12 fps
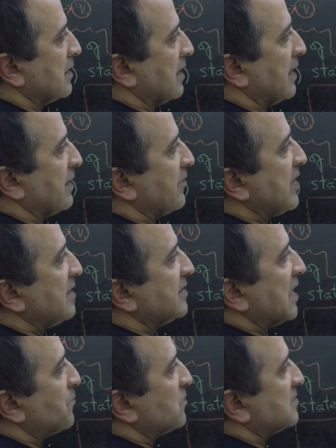and read the
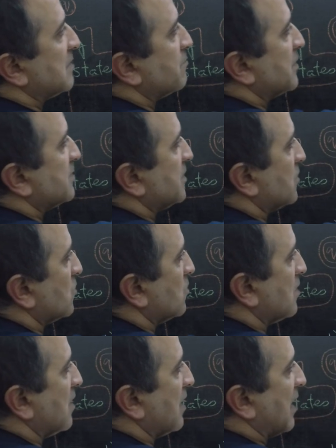input symbol 0.
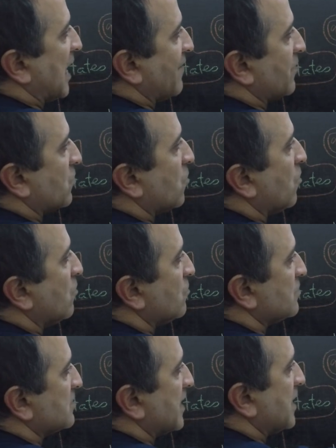I will go to
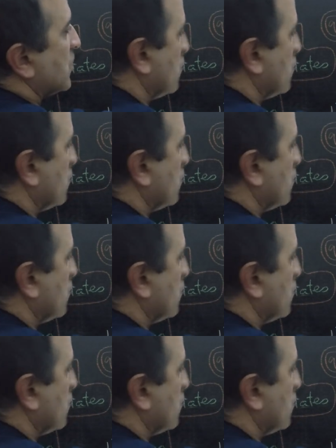state